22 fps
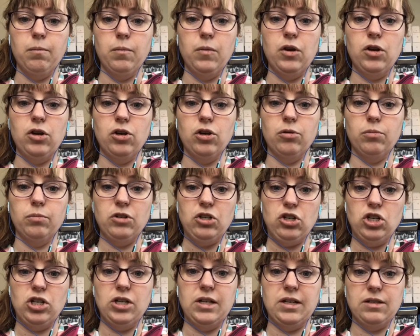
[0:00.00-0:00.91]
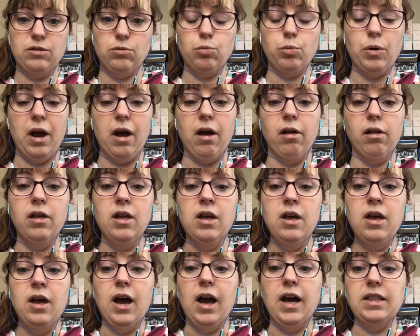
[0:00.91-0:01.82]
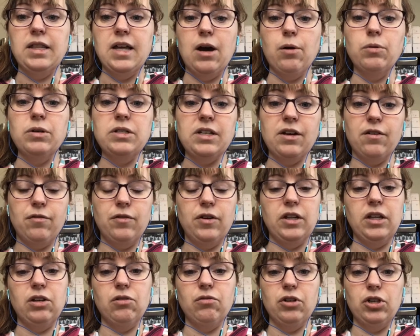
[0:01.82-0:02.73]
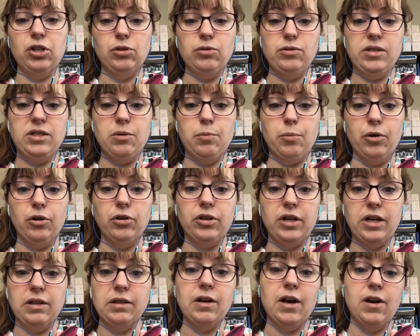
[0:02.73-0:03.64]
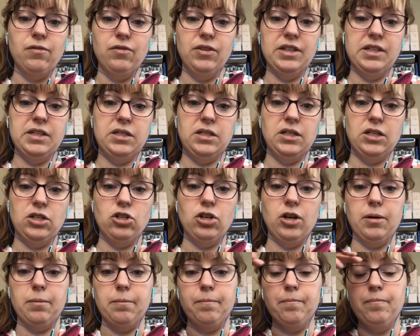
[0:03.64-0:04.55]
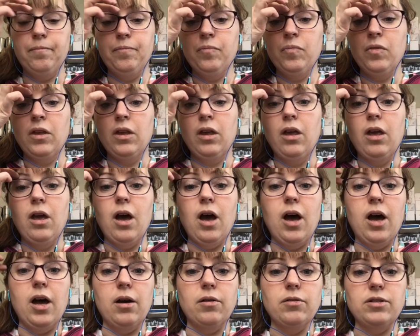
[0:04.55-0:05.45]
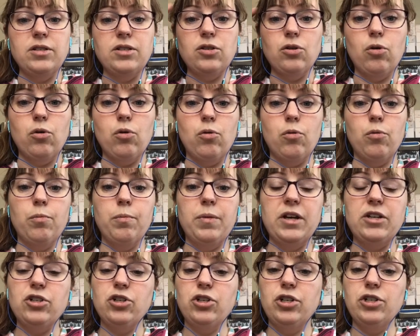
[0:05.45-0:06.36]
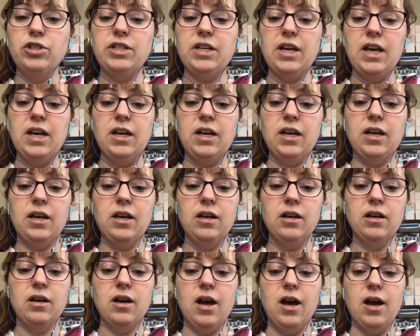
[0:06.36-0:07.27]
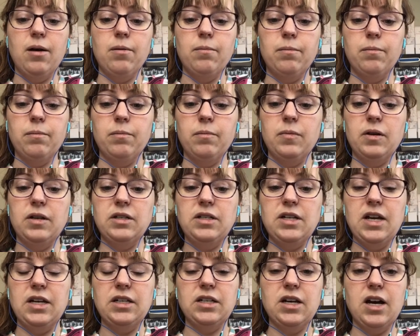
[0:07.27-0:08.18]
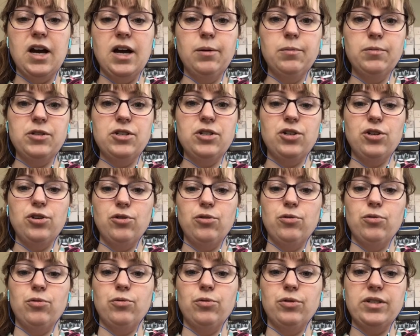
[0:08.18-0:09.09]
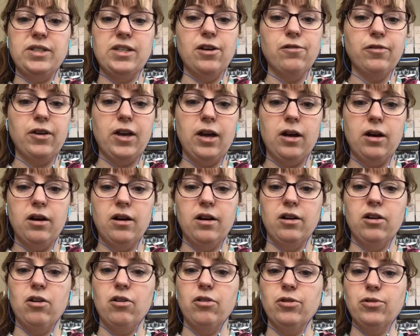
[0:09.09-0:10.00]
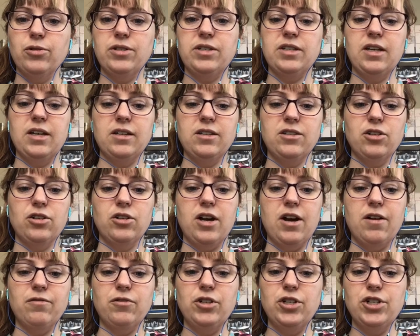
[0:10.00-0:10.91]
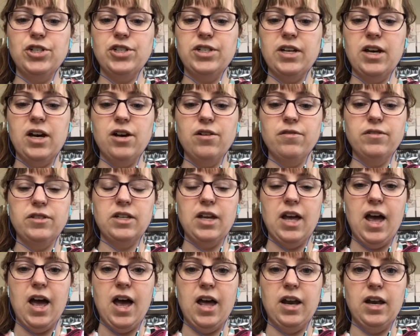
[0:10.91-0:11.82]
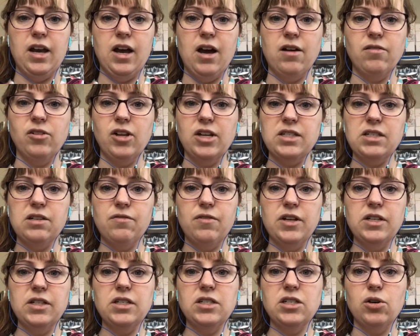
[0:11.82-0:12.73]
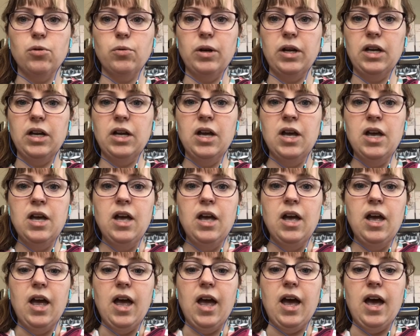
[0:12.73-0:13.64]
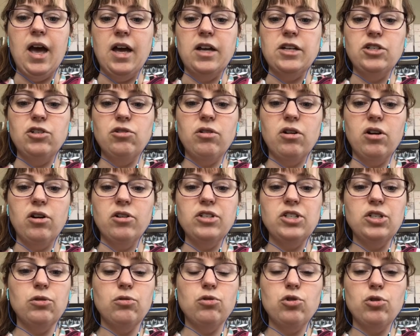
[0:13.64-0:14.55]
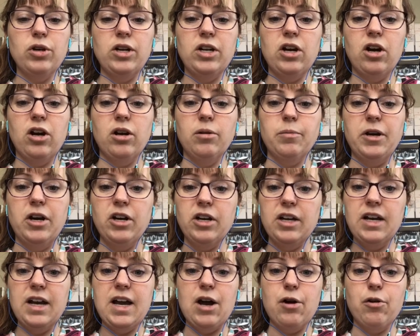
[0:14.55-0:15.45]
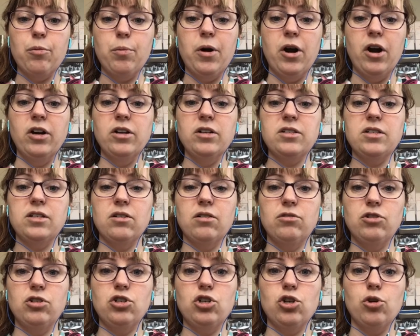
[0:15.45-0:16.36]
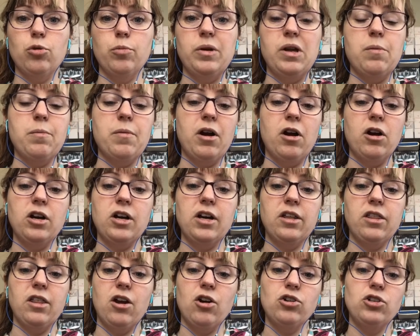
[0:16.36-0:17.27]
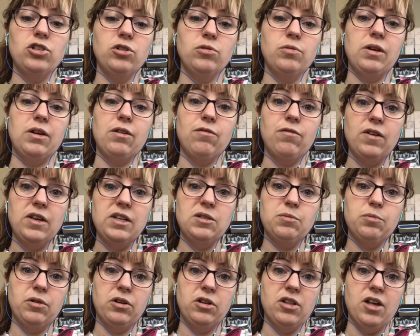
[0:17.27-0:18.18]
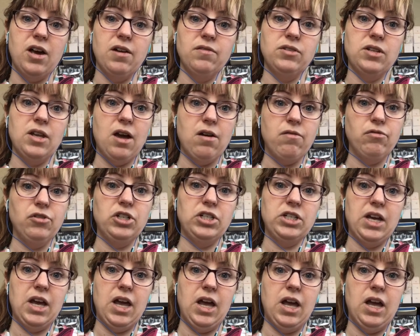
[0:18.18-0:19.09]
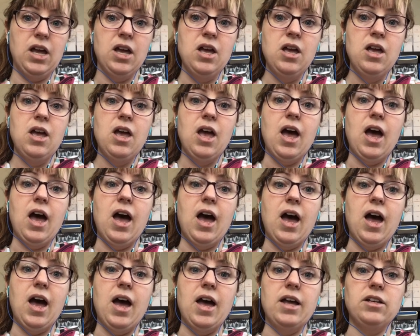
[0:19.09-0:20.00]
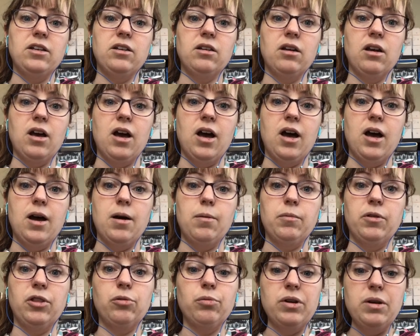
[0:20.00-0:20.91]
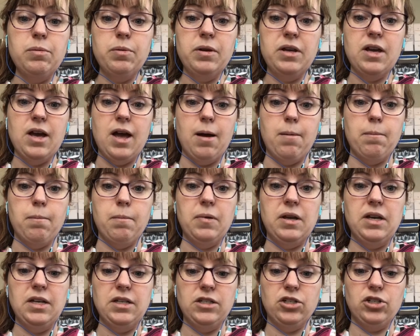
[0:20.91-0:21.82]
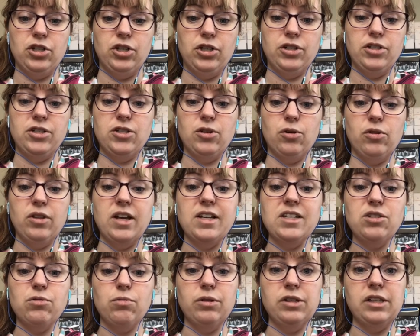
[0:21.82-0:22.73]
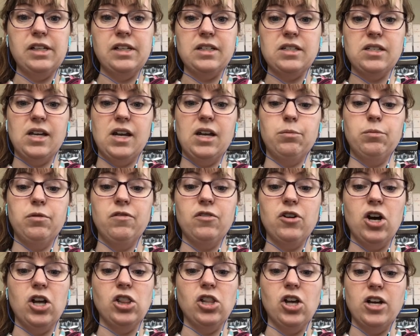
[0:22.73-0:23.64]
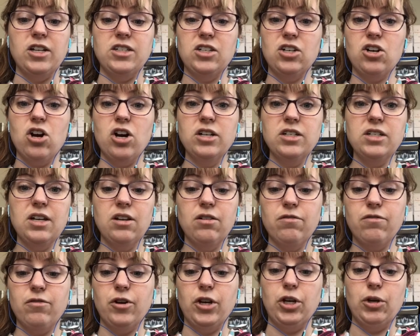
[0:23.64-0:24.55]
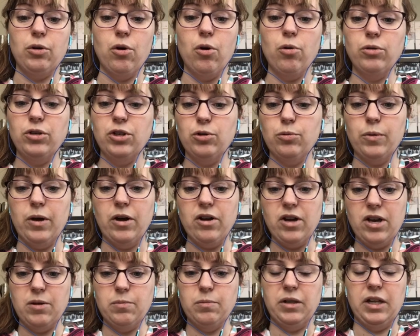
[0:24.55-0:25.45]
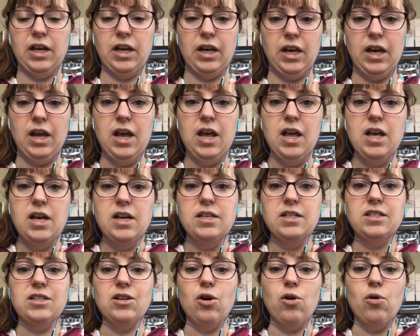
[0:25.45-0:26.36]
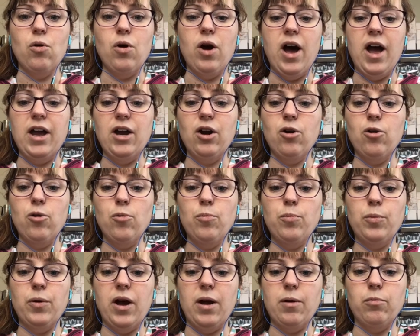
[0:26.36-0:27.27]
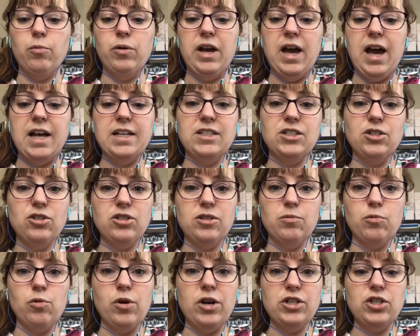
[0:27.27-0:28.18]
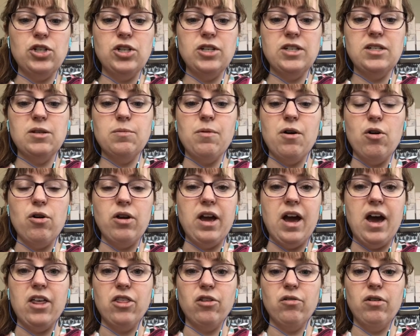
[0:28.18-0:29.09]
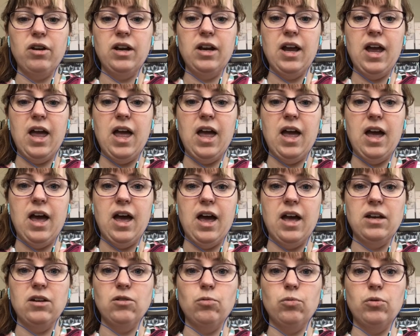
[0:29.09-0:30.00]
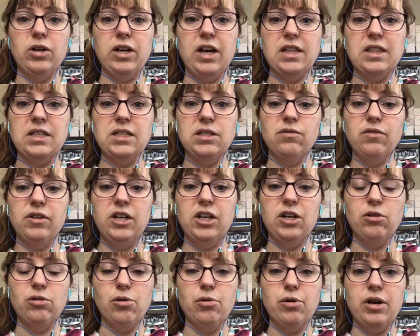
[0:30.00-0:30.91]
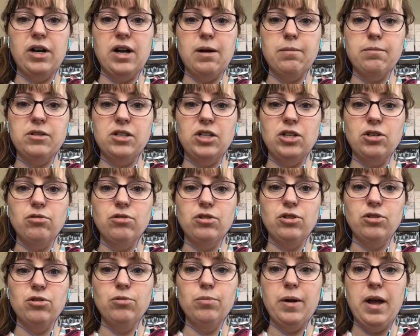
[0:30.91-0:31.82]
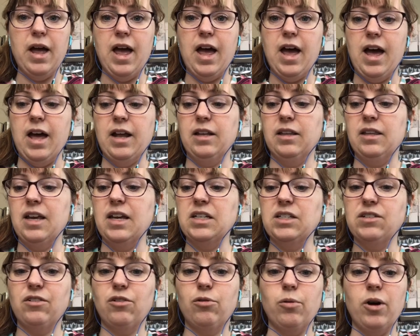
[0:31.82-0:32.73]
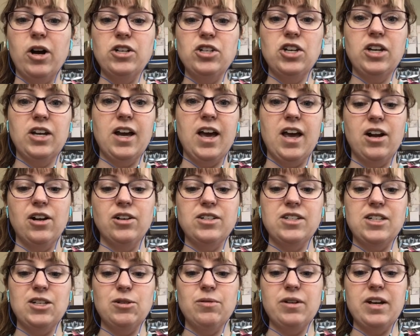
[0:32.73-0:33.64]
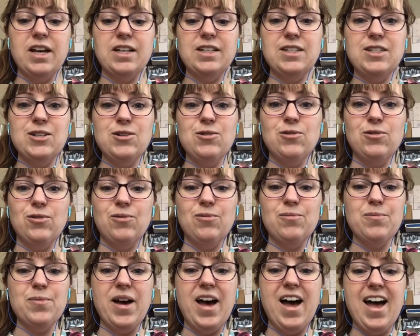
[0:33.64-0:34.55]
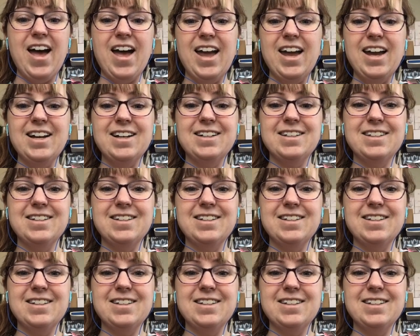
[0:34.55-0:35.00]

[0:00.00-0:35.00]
your machine as well, and that would definitely reduce the bulk of the stitching. So make sure you take take time to self-care and all those things, look after yourselves and have lots of fun sewing. And you can also join our American counterparts, Janome America. They're doing Facebook Lives every day at 3 p.m. Eastern. So that's really exciting. We've got lots of content for you. Oh, you're welcome, Lynn. So I hope we answered some questions about gathering, and we'll get this video loaded up to YouTube. And thanks for watching, and I'll see you again soon. Bye.